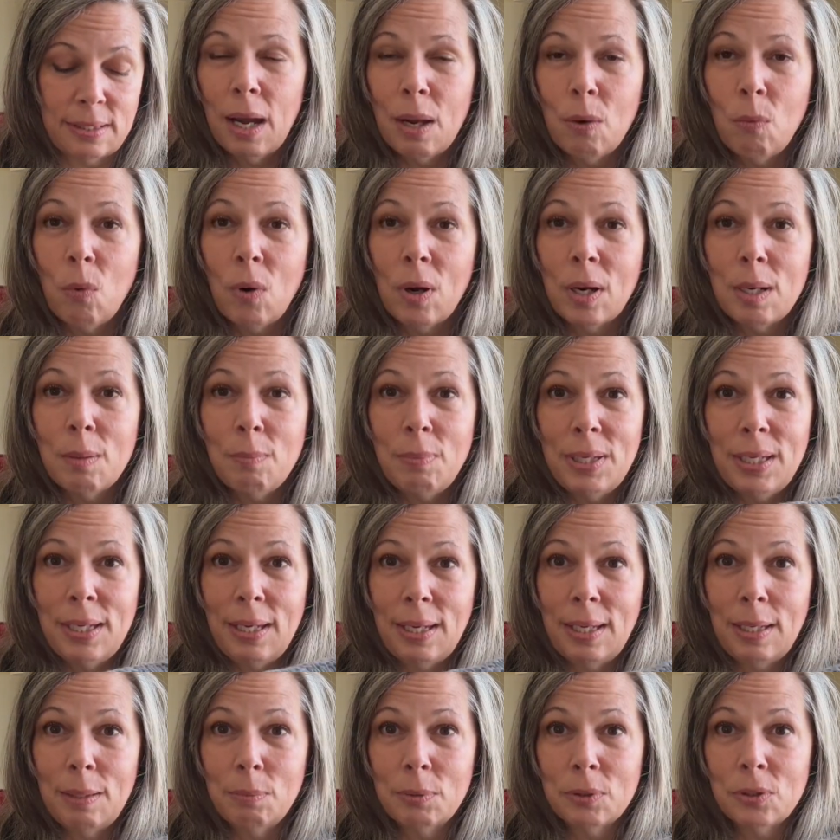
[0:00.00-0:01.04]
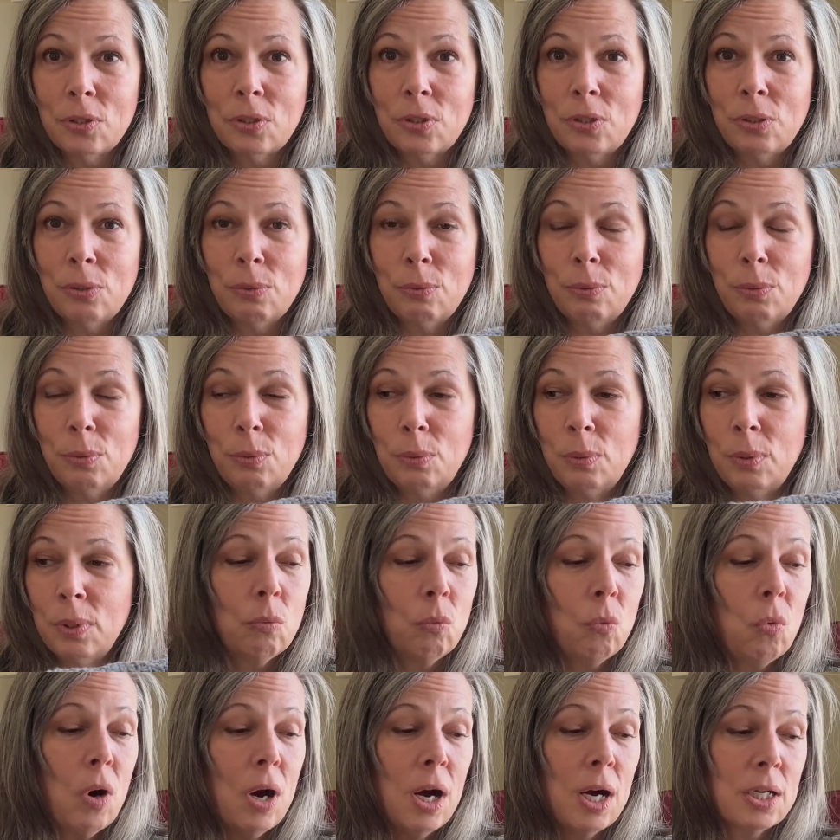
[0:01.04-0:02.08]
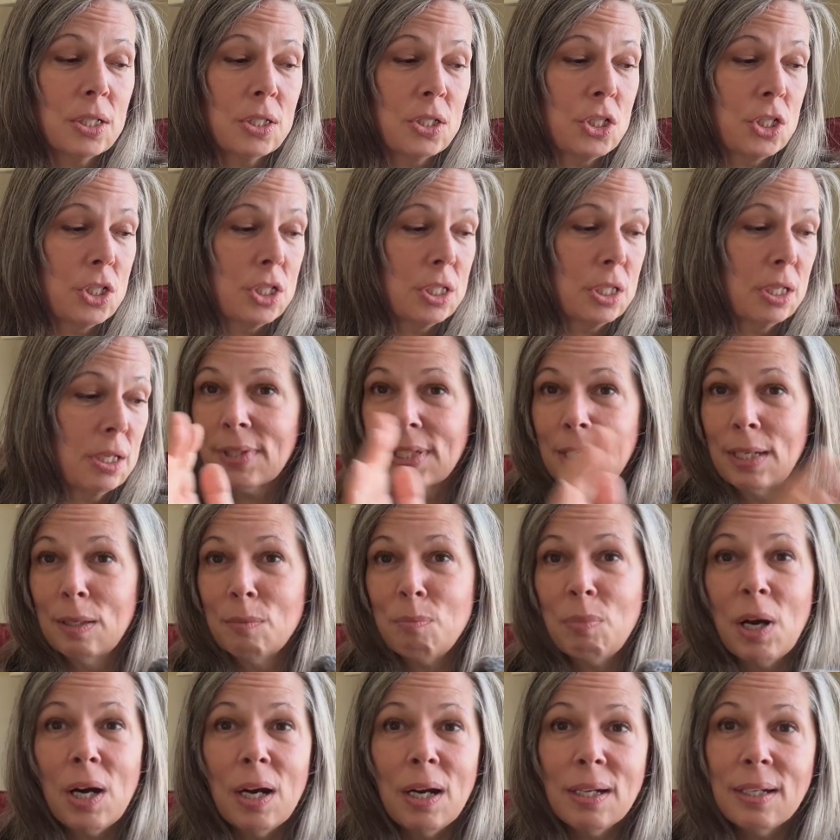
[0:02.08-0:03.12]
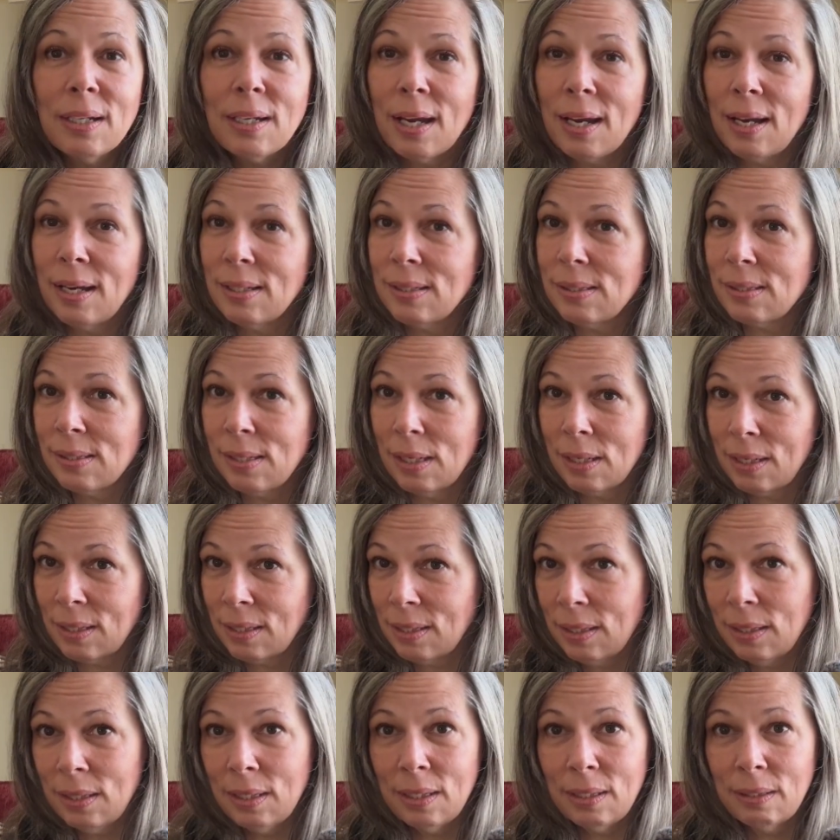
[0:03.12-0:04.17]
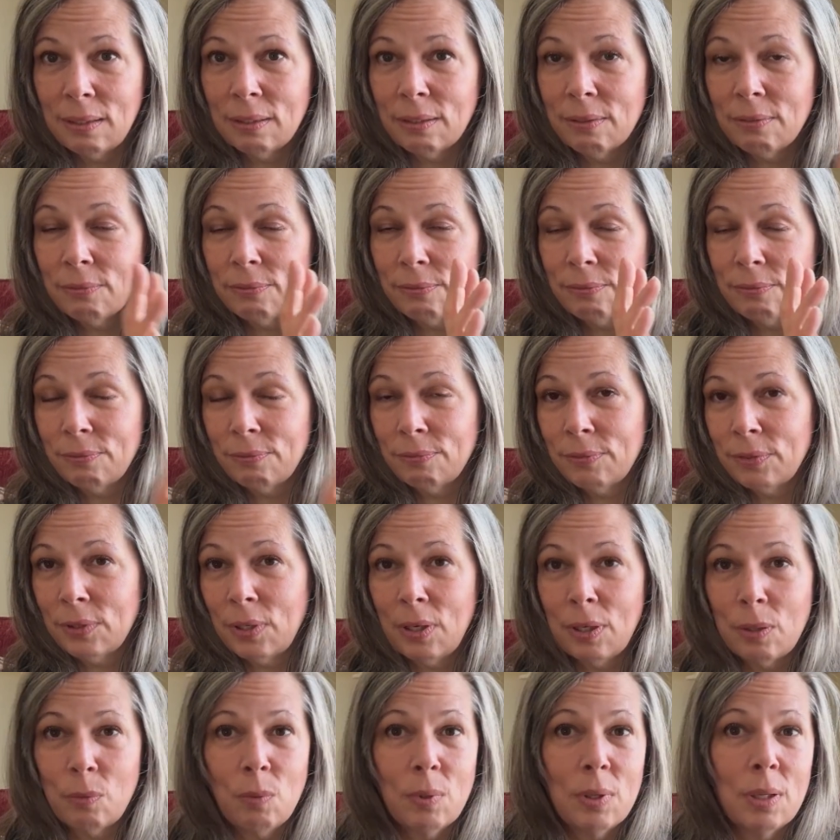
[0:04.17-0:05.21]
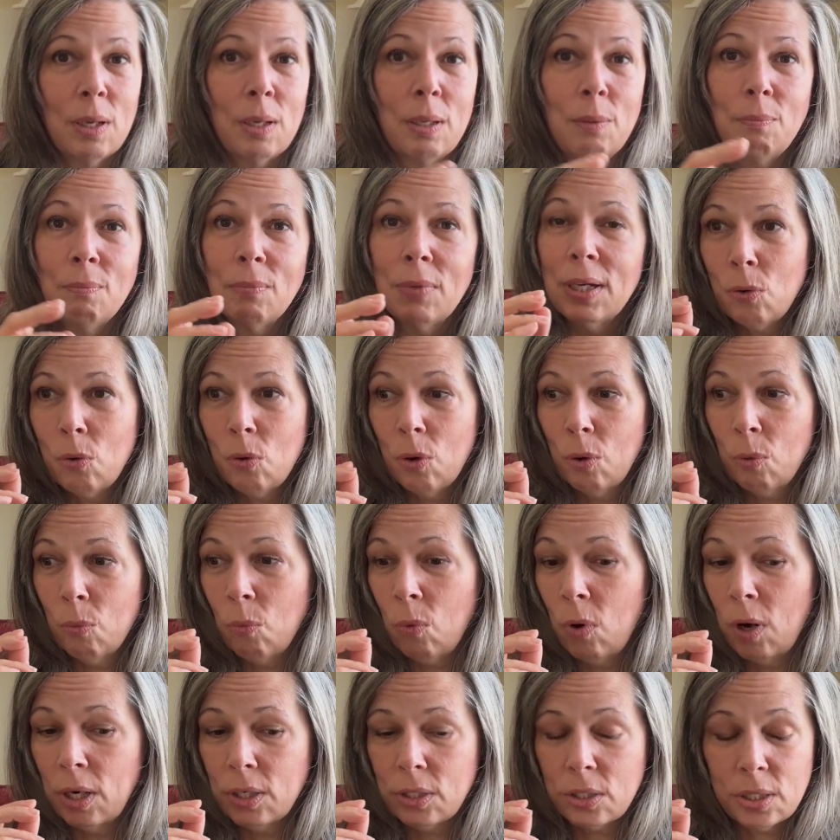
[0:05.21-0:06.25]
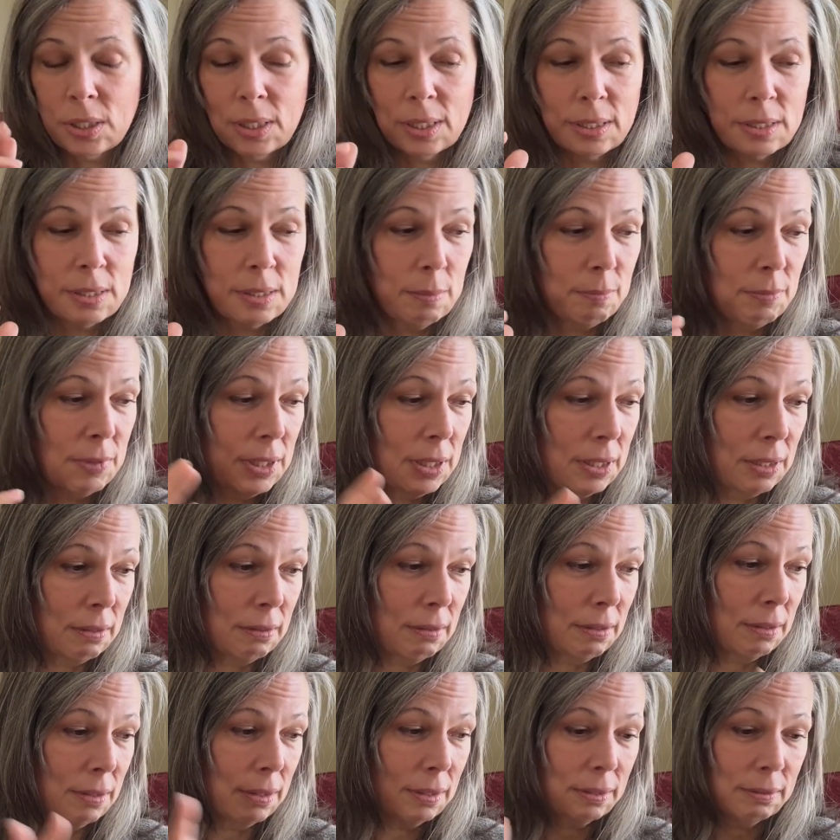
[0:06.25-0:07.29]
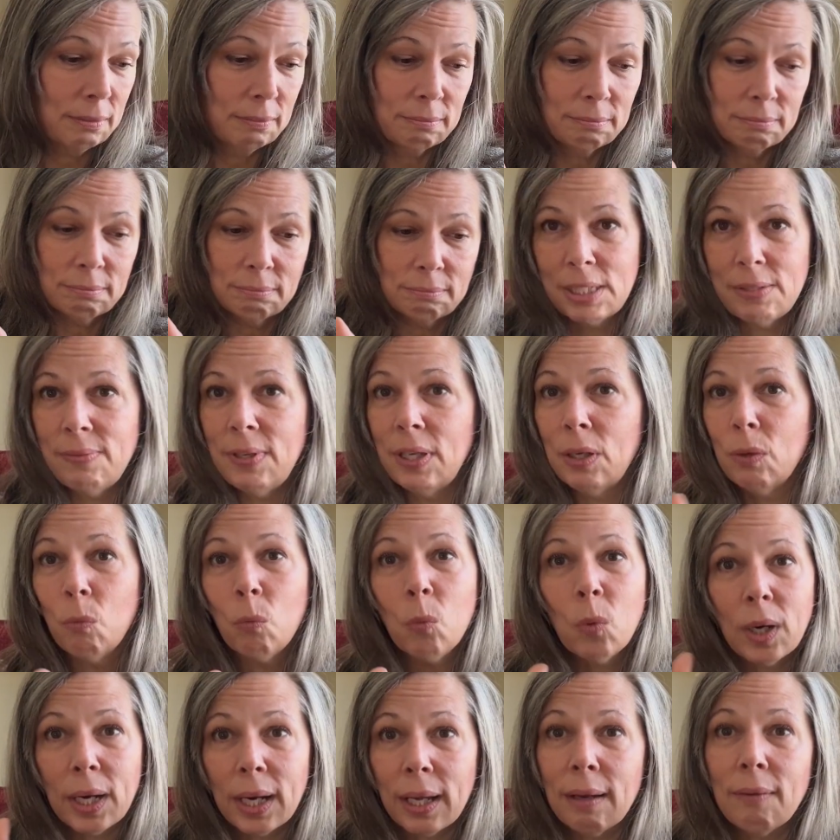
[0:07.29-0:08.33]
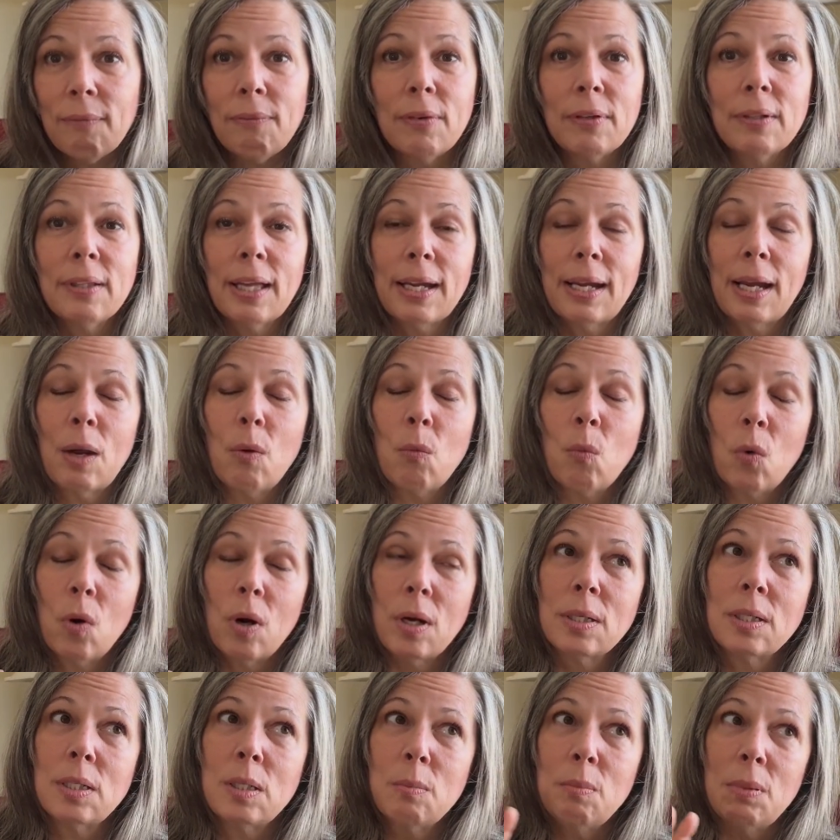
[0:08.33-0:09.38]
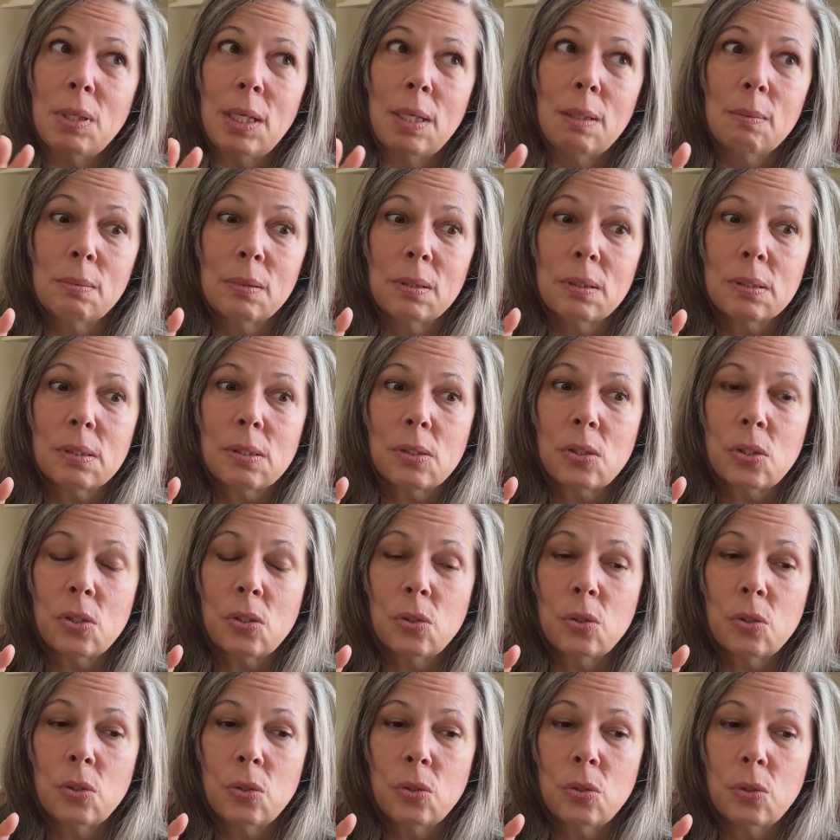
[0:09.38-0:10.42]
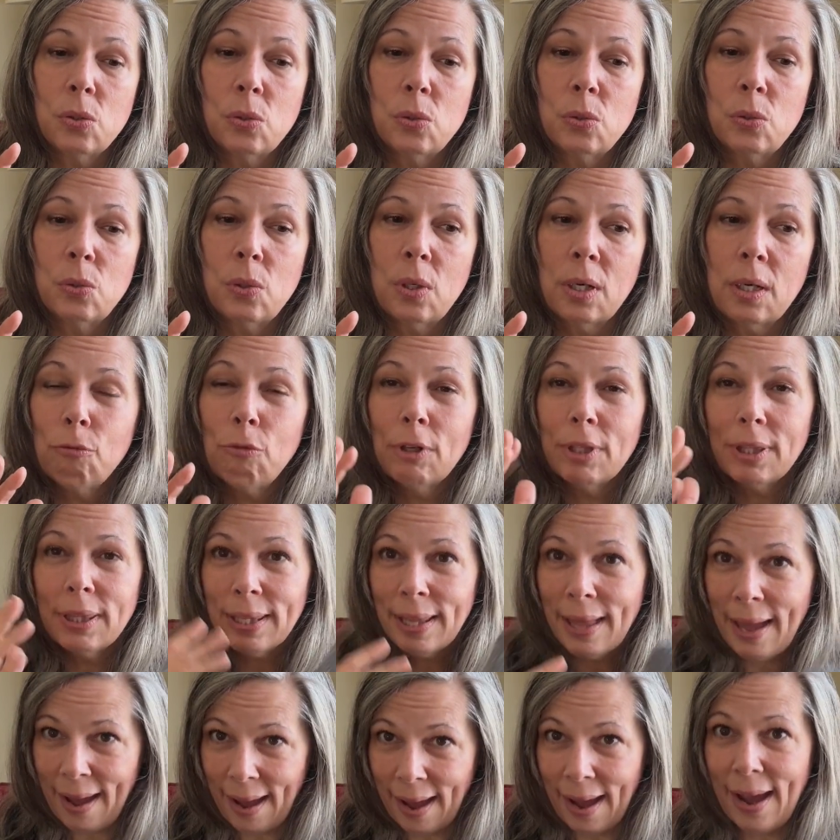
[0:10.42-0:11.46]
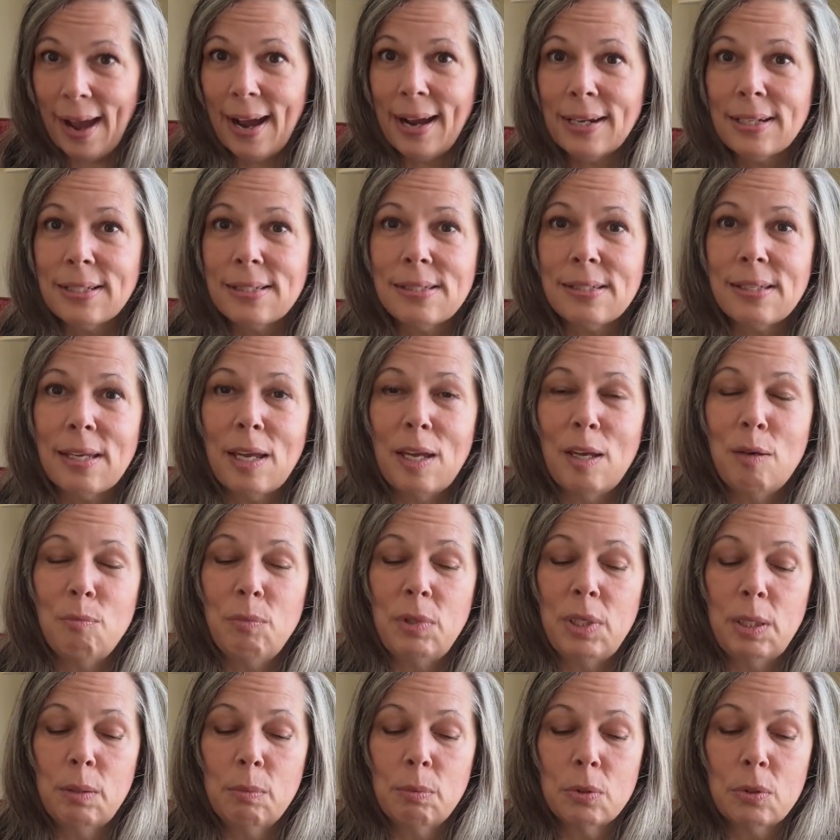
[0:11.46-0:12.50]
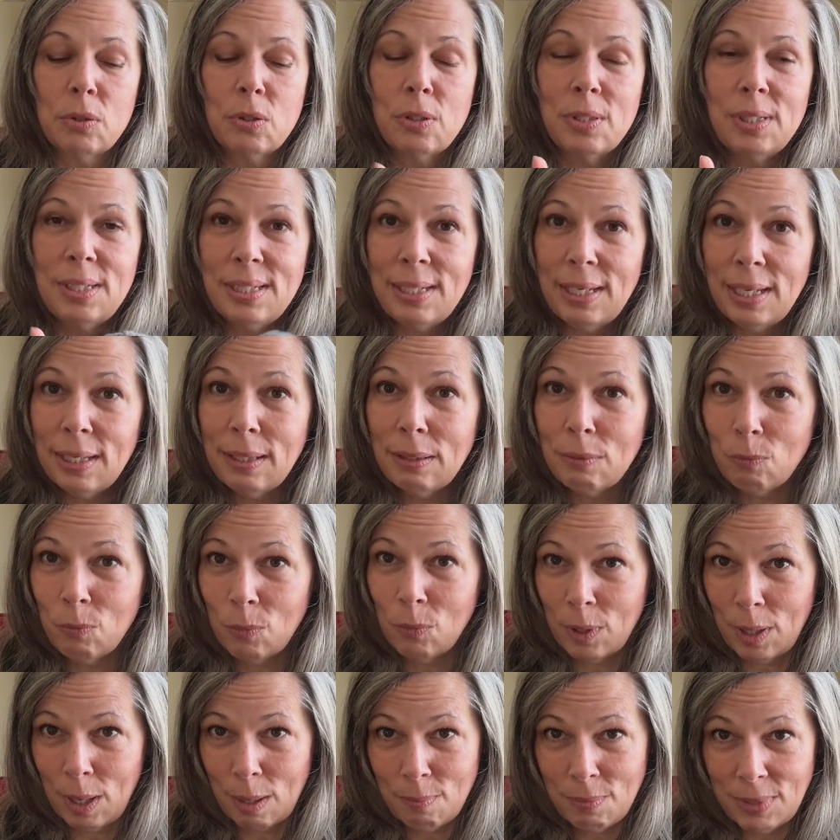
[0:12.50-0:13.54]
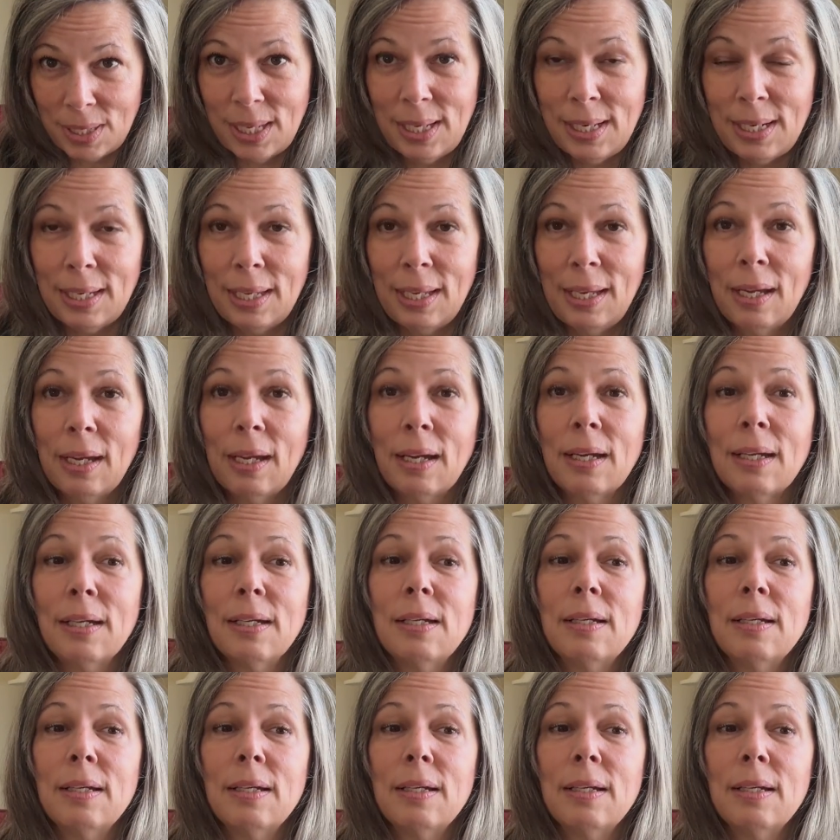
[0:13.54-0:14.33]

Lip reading: I want to be able to watch a podcast, like a knitting blog line, or watch like something on TV or whatever. Like I want to be able to relax and be able to knit what I'm knitting,